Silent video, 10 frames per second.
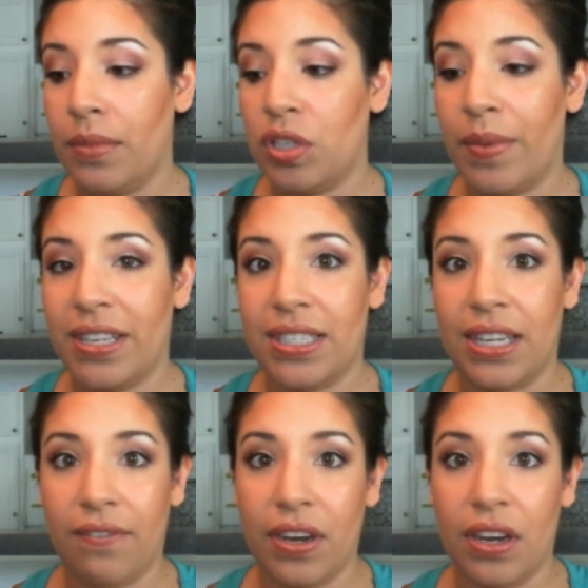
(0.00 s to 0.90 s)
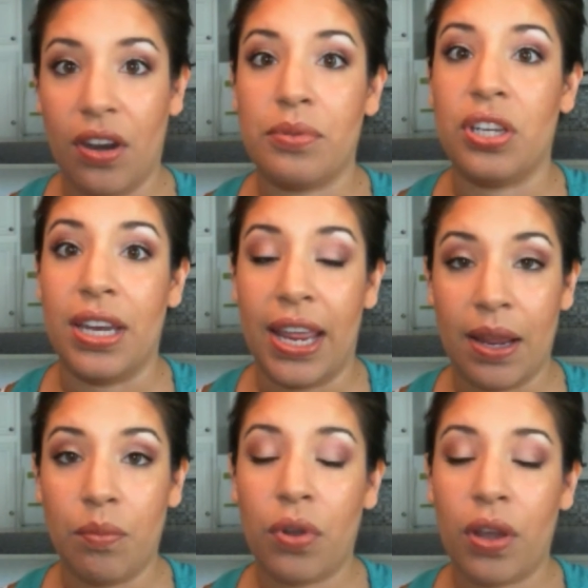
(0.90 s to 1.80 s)
domestic infant adoption
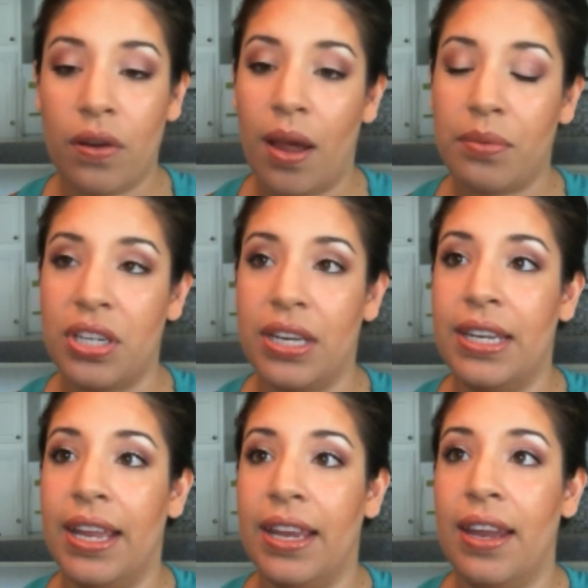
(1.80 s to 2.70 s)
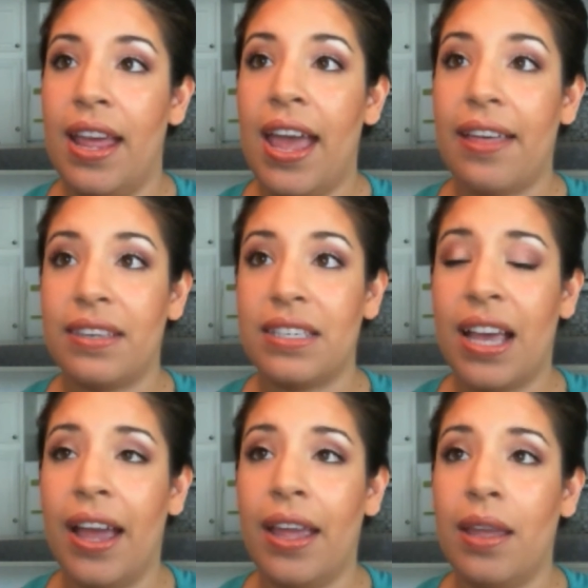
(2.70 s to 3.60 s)
and embryo adoption. And at the
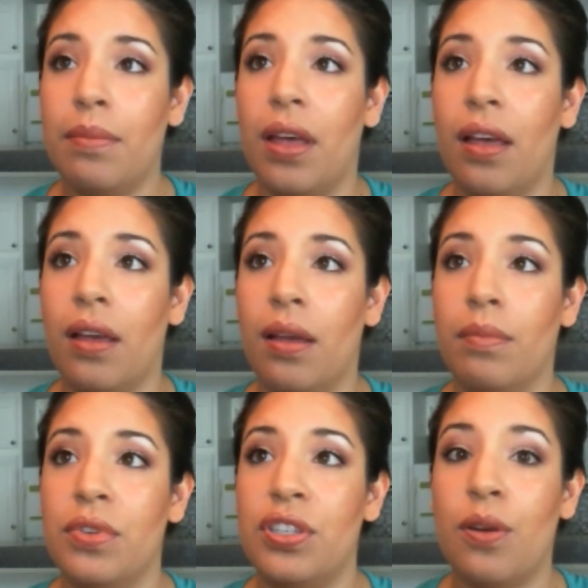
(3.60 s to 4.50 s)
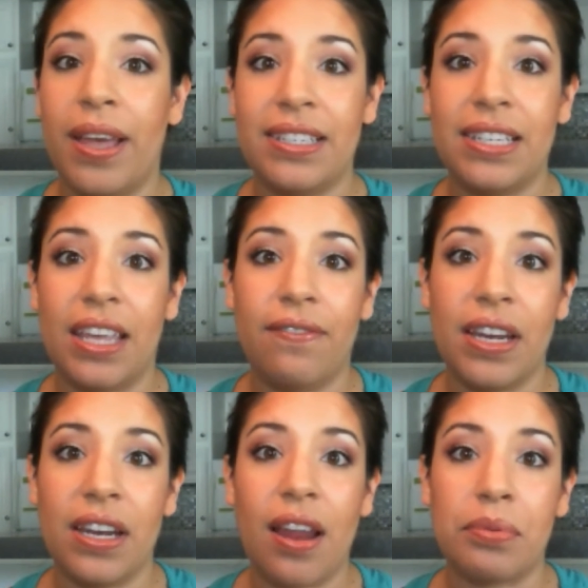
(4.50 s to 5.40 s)
time, domestic
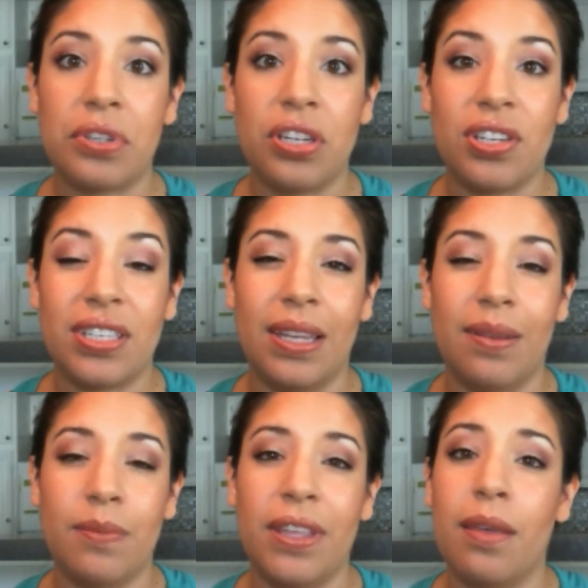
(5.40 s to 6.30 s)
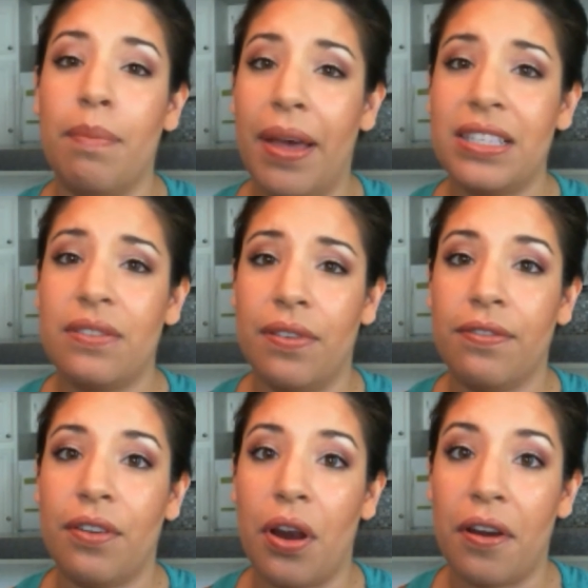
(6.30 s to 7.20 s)
infant adoption just seemed to be the best
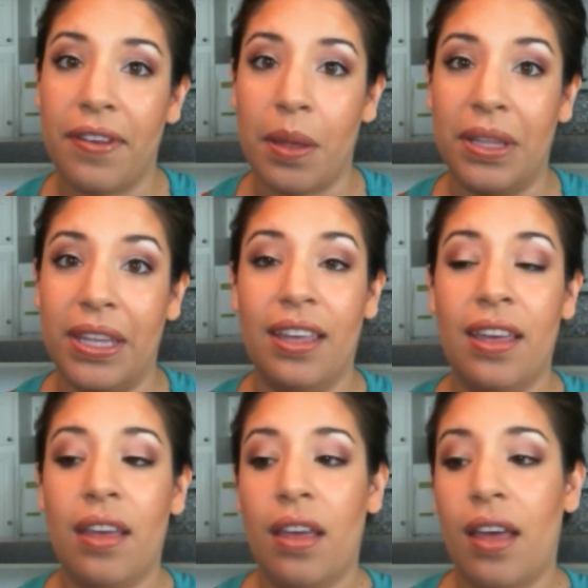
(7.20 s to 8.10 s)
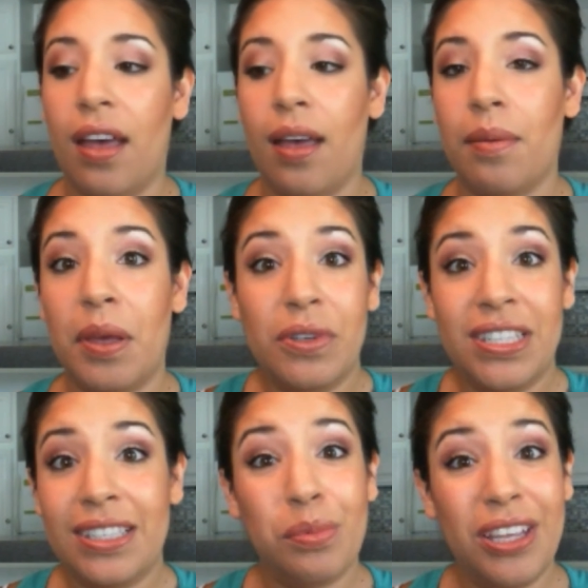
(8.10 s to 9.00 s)
fit for our family. And we
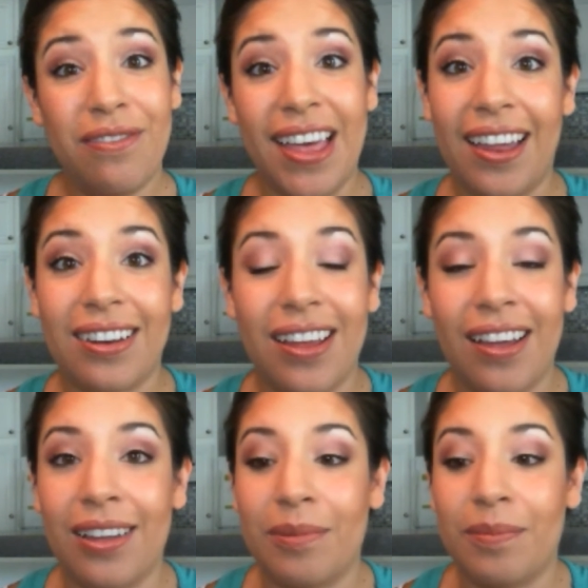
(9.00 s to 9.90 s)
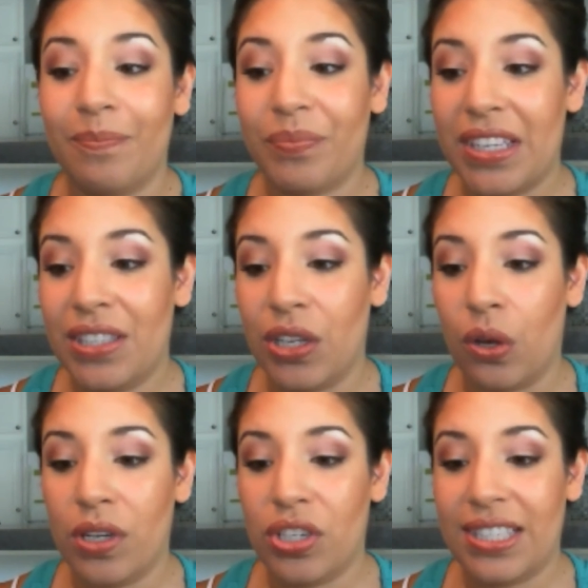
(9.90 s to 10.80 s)
still believe that.
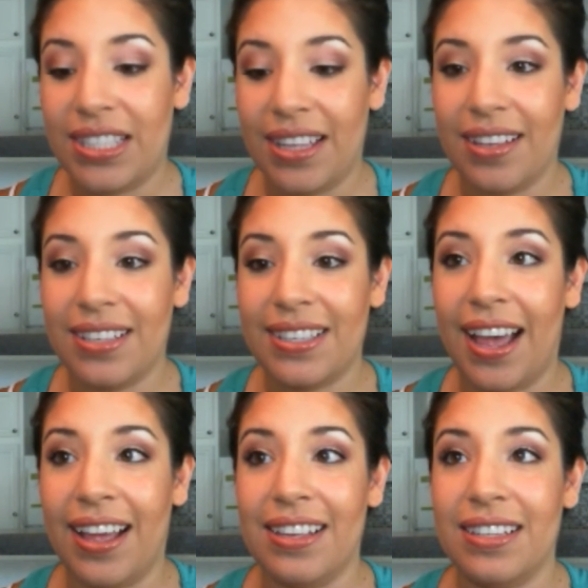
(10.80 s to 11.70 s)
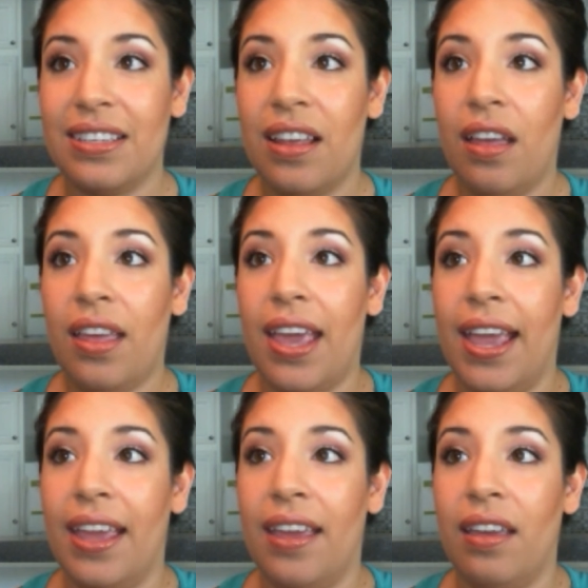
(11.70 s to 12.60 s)
So we just see this as
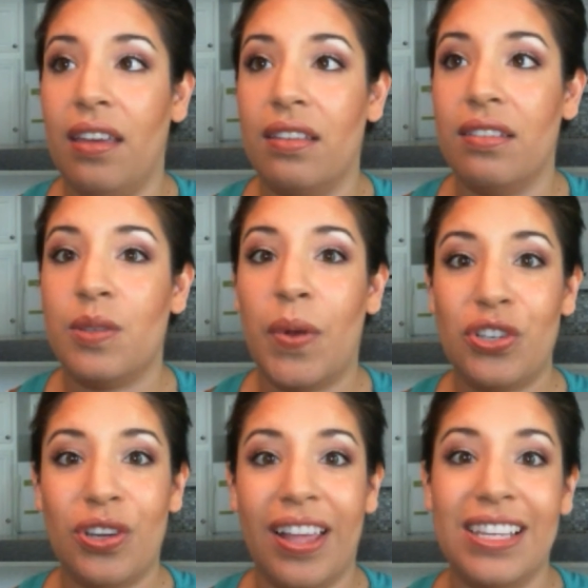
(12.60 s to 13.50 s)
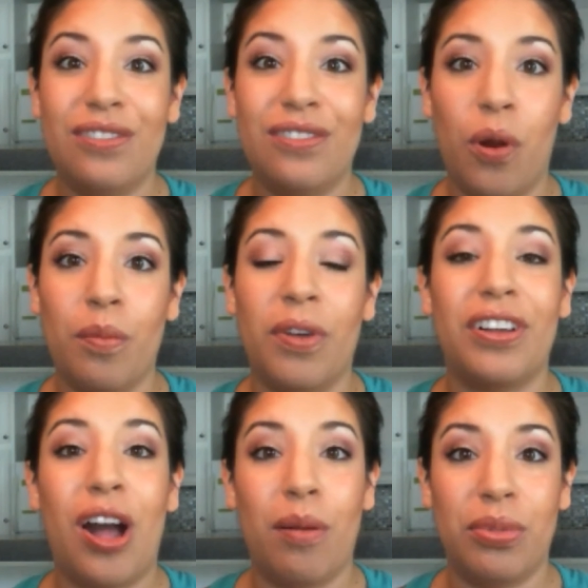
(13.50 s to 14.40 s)
a specialized form of
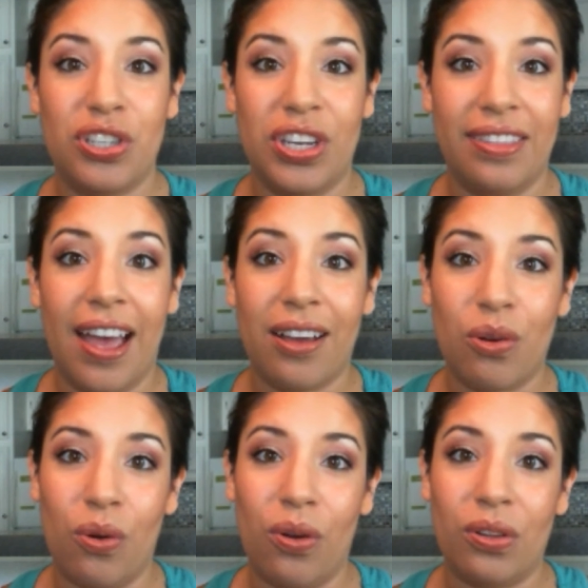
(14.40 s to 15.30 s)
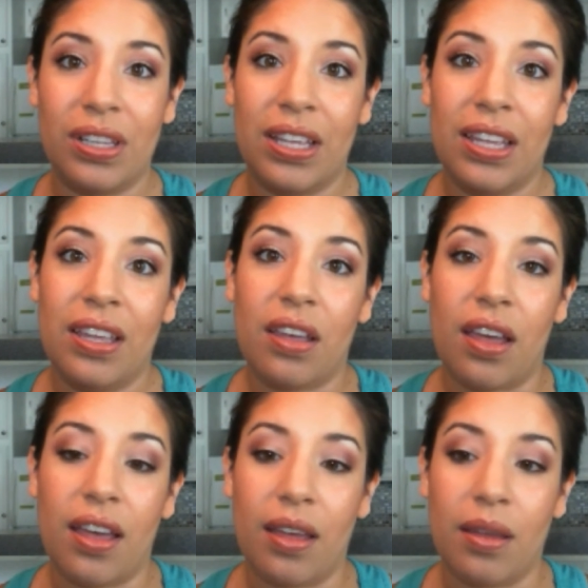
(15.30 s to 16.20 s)
accomplishing that goal,
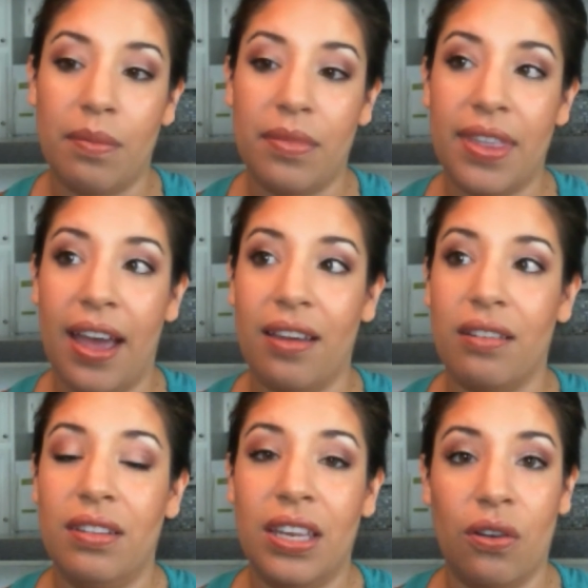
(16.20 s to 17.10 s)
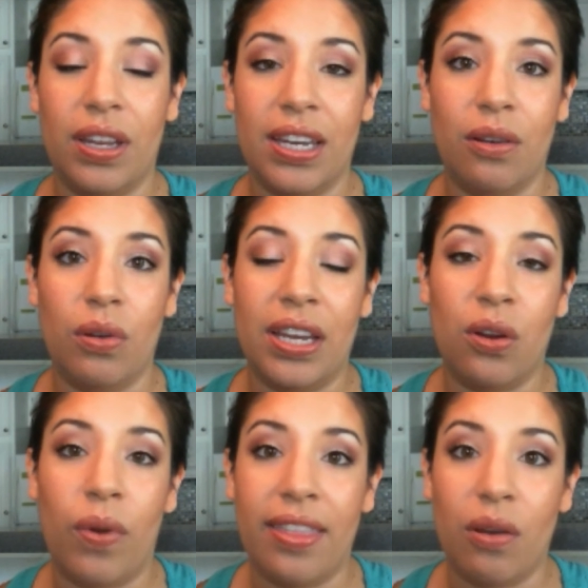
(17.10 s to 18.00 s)
that, in
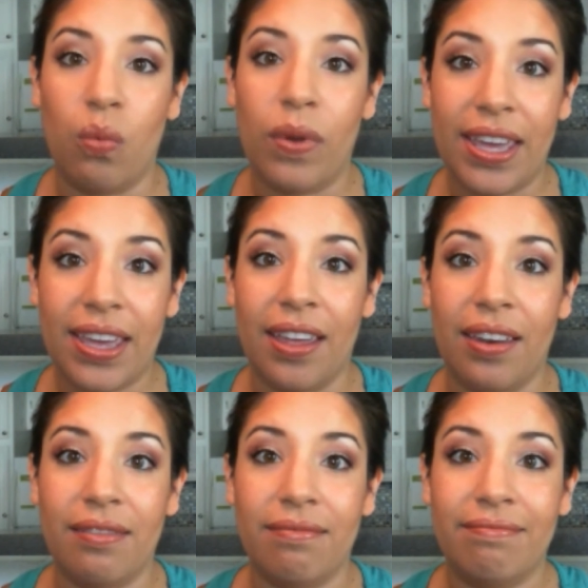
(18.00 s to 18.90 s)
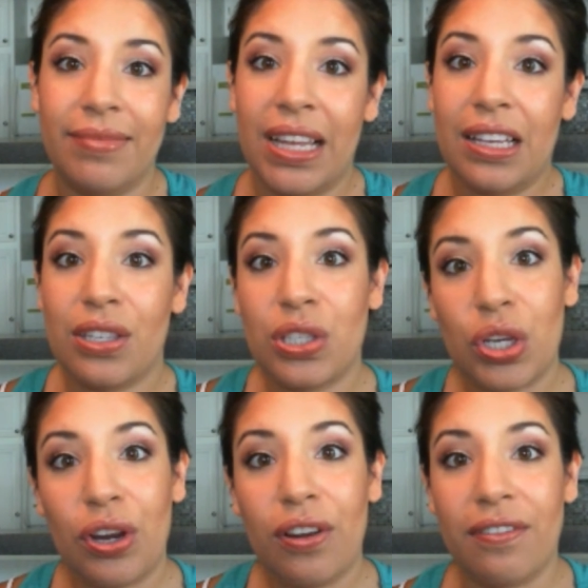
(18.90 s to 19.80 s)
a way that we can
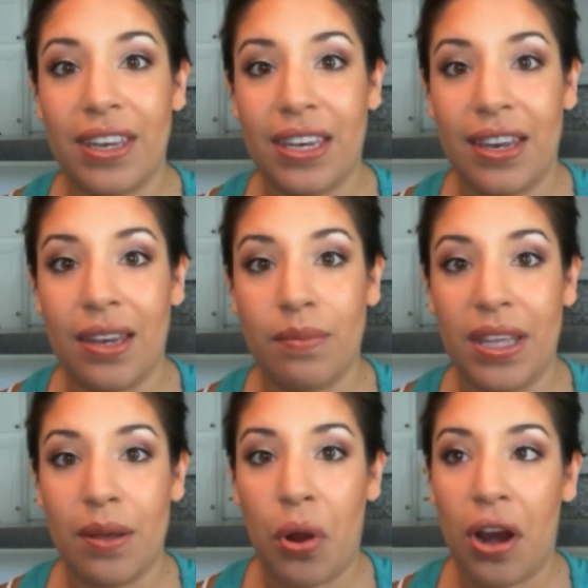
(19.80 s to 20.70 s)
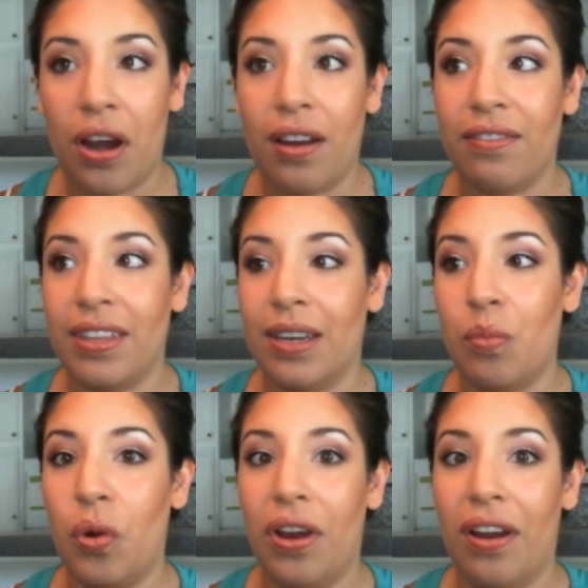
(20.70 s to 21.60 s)
serve and be a part of in a
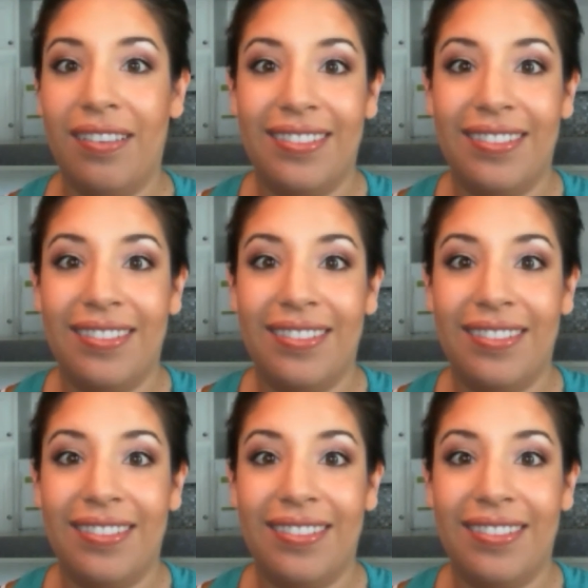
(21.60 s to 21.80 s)
more